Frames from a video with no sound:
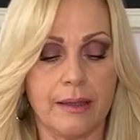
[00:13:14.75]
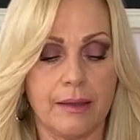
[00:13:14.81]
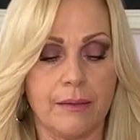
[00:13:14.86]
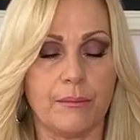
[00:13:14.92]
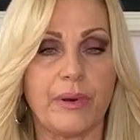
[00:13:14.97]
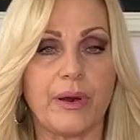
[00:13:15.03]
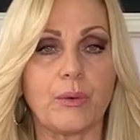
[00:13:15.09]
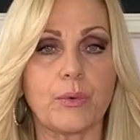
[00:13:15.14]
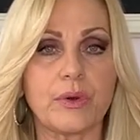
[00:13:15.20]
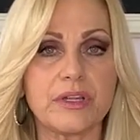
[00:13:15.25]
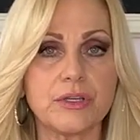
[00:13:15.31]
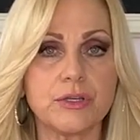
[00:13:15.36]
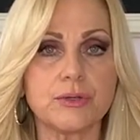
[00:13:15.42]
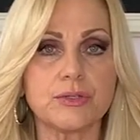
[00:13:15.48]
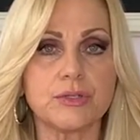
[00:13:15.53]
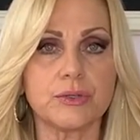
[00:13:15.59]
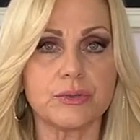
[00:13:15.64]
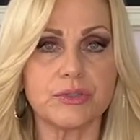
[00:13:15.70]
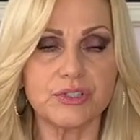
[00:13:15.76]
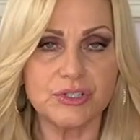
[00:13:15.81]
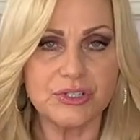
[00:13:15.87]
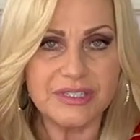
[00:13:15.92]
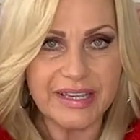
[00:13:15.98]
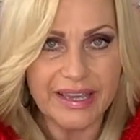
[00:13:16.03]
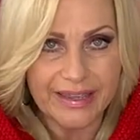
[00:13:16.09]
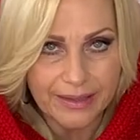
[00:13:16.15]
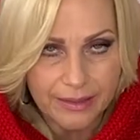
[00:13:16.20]
But what you do is you
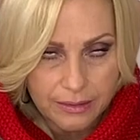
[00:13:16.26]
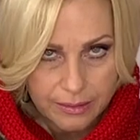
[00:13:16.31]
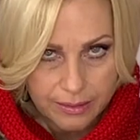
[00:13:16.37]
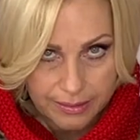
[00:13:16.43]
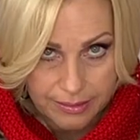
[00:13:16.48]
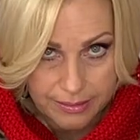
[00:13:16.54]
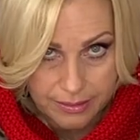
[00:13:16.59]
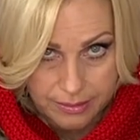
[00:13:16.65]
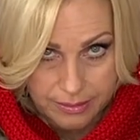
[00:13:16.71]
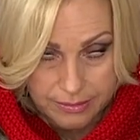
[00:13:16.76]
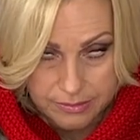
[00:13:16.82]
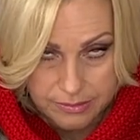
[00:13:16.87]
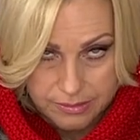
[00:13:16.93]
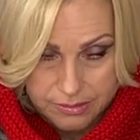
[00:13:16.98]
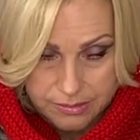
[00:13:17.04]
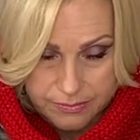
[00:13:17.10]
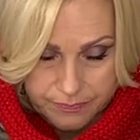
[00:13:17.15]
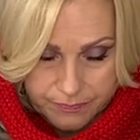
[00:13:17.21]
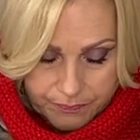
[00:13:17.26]
take it like this